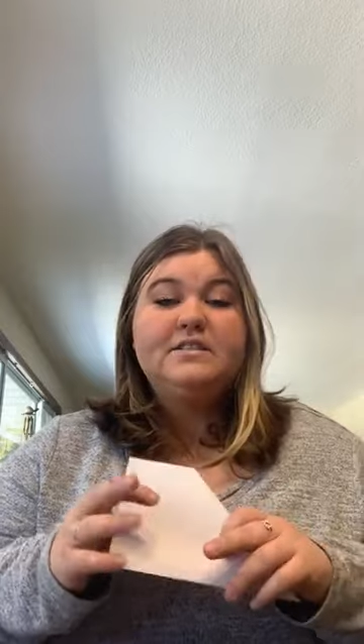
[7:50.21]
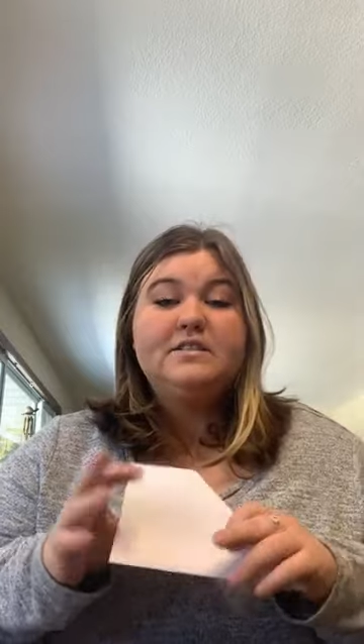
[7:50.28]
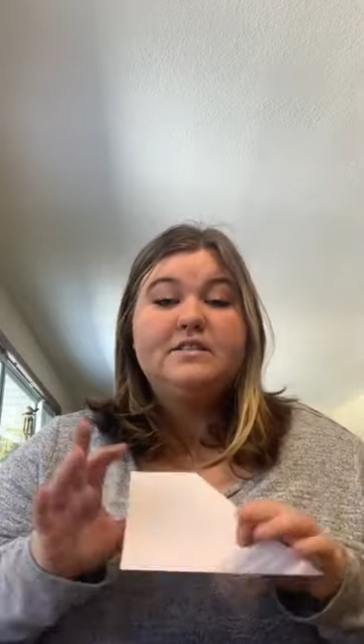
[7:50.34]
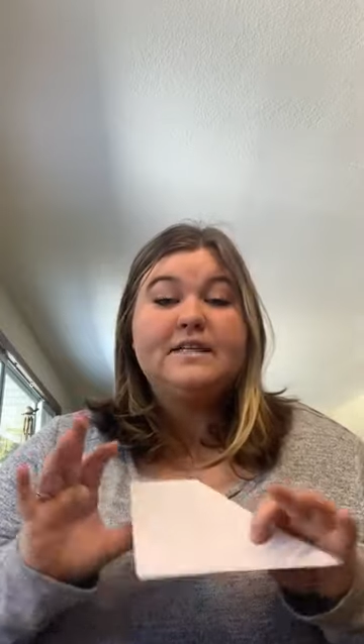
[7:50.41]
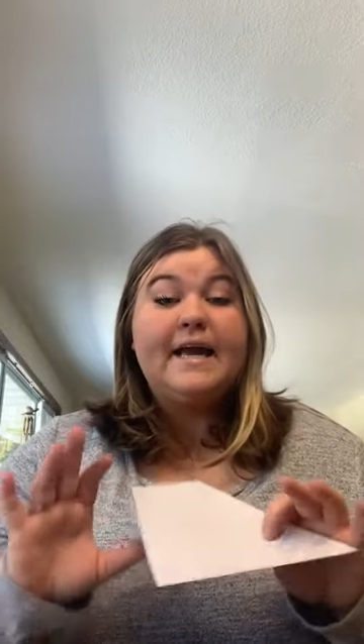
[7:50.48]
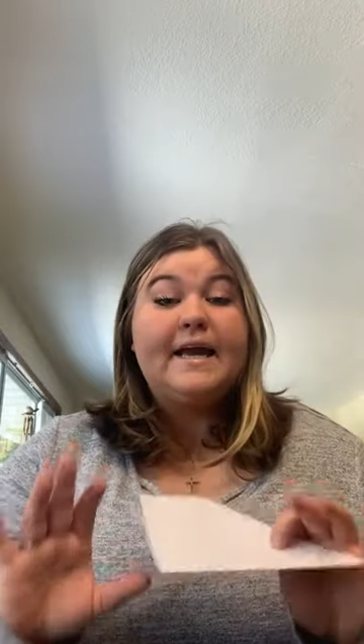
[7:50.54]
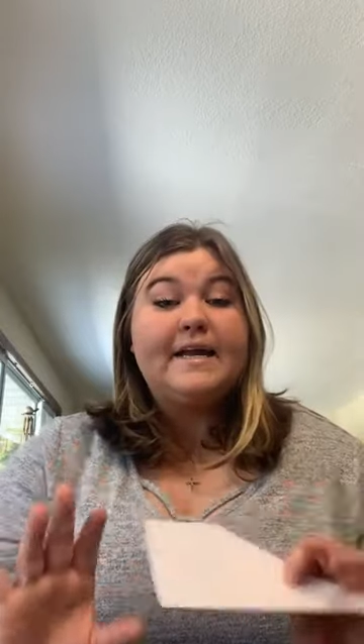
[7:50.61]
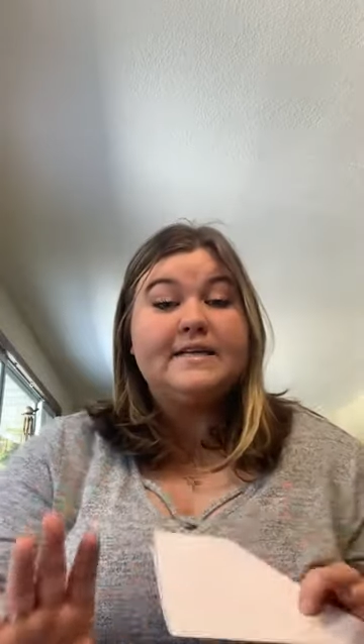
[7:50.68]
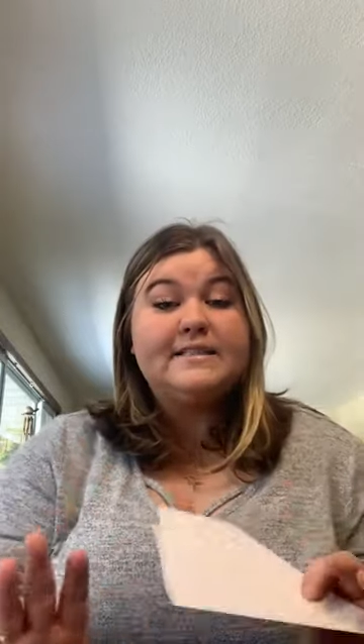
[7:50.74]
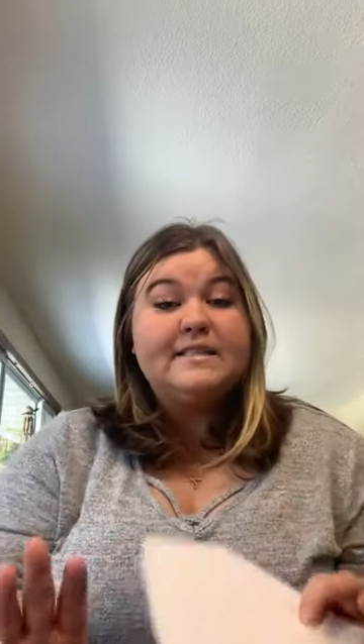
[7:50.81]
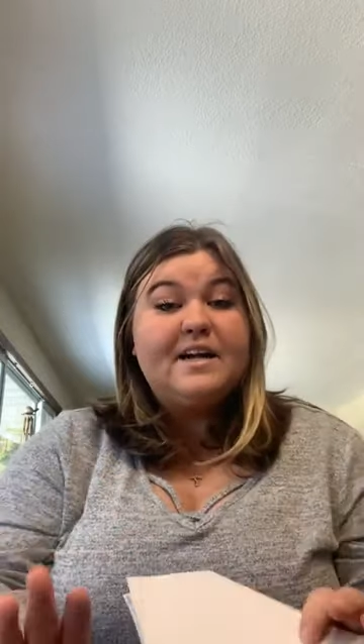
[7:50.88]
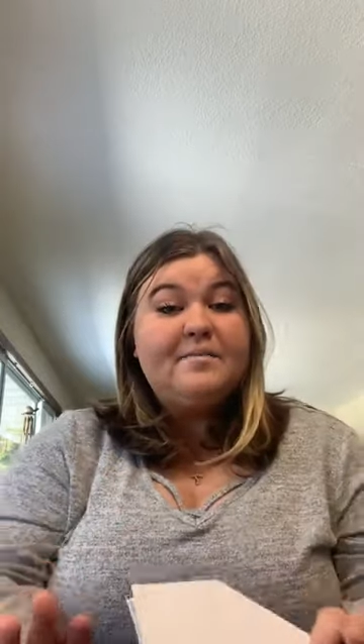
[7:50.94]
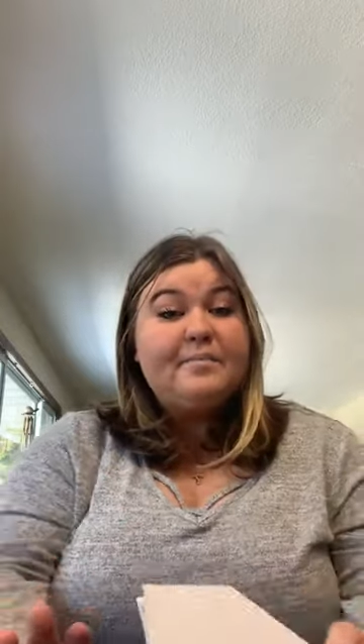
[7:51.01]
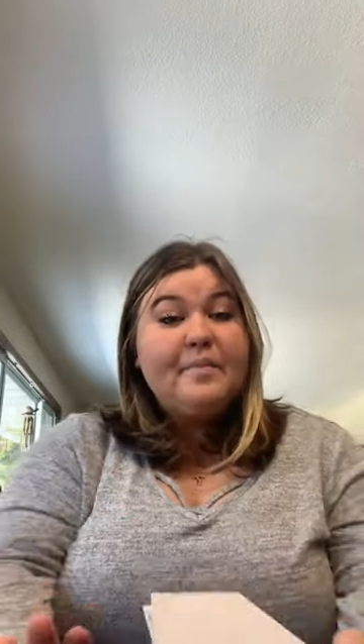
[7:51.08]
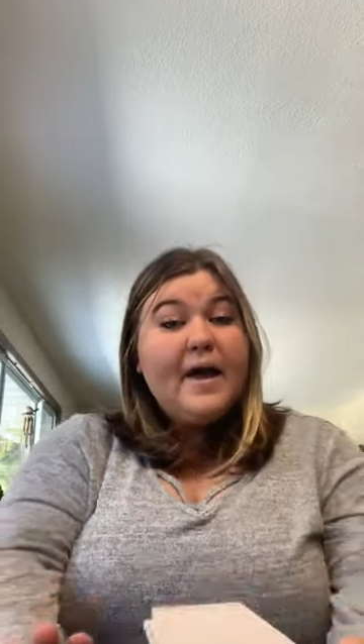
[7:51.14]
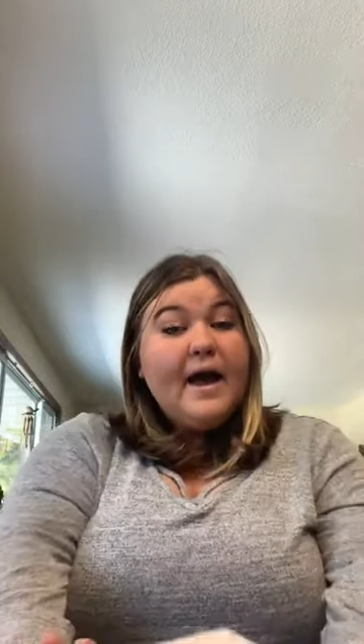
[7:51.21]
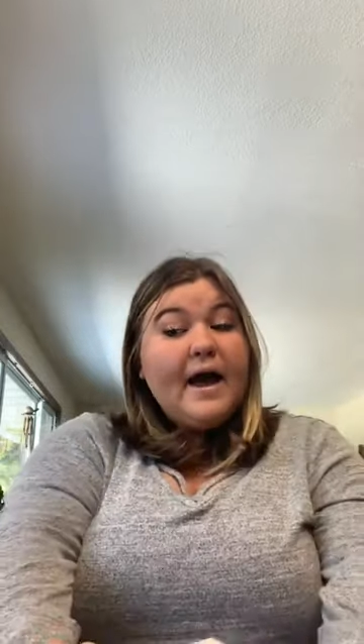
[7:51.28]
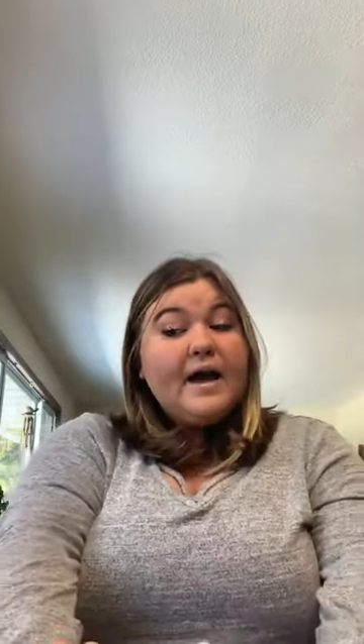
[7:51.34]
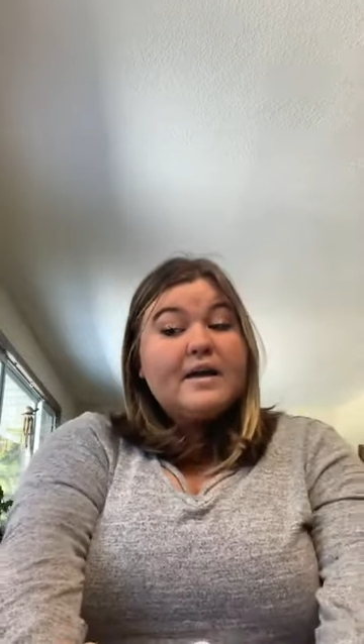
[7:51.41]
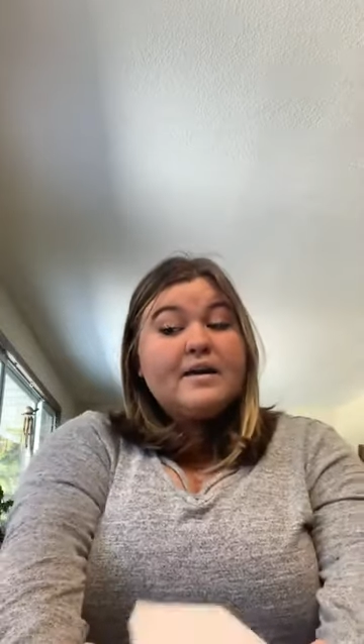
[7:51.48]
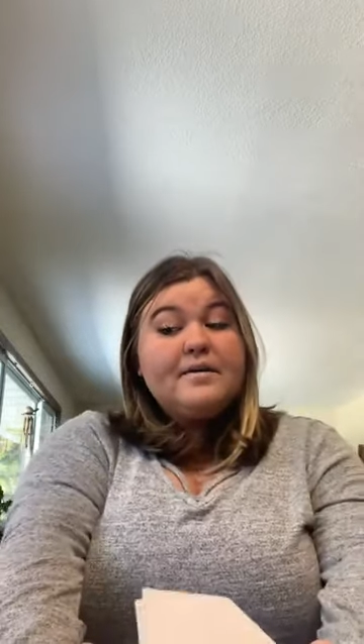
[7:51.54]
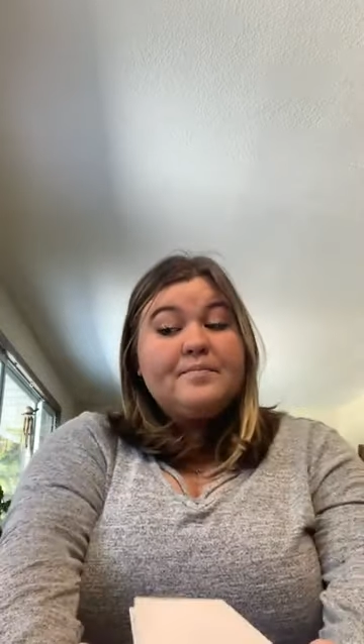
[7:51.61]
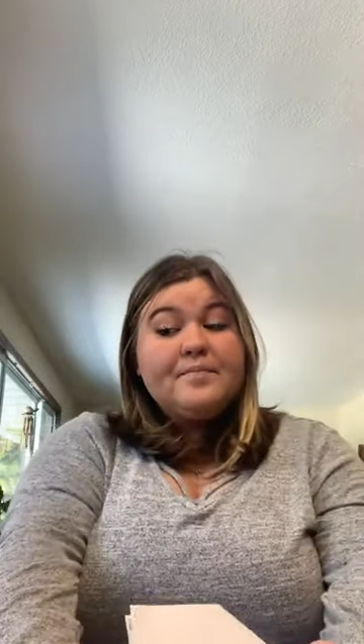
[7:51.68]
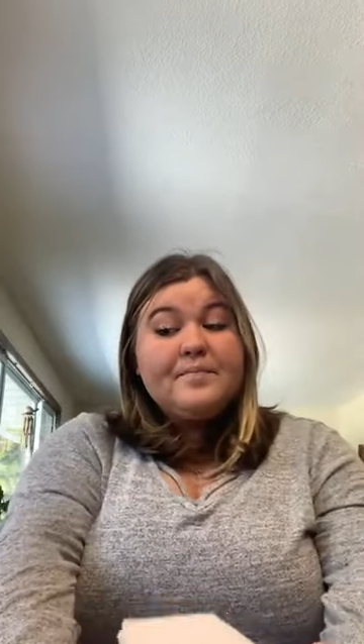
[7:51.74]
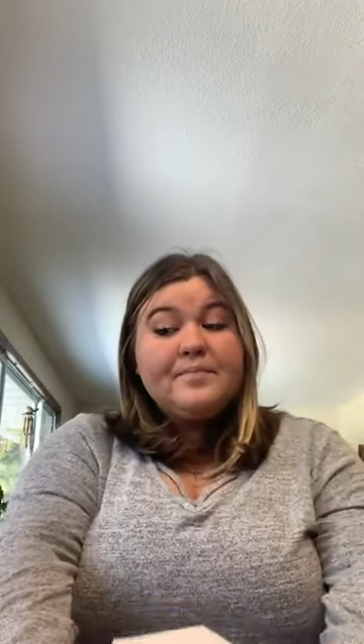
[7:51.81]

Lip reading: to take a step back,